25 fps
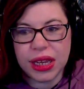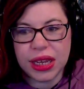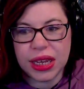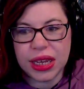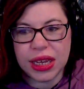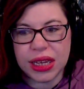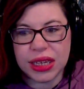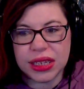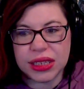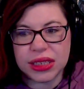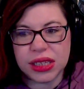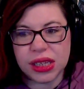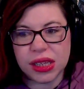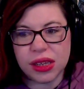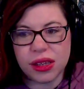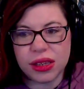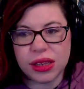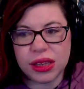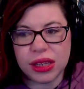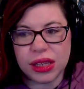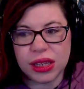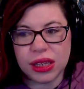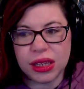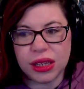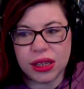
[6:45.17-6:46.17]
is
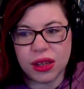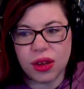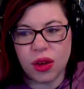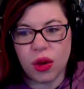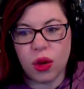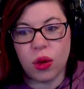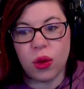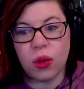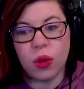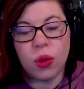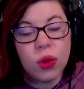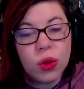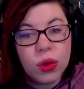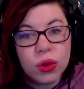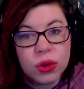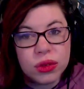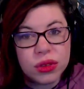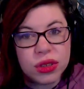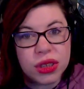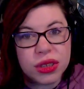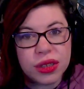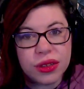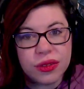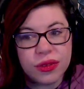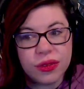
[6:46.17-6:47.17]
the
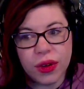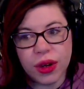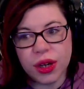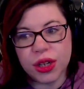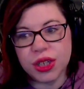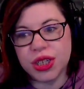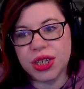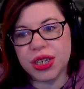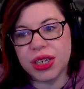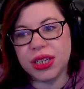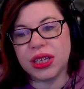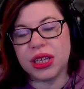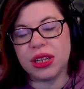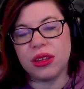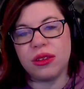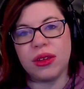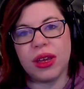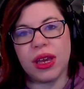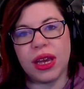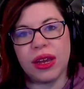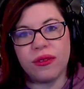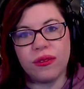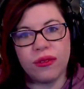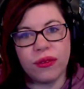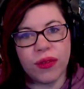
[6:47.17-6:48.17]
old version that you
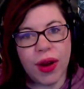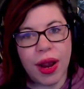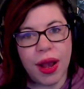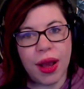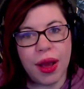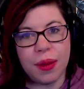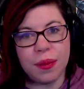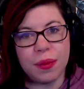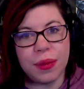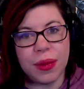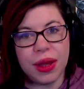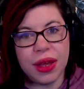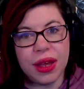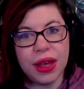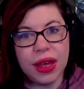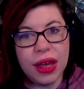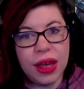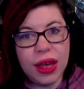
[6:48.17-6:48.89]
get from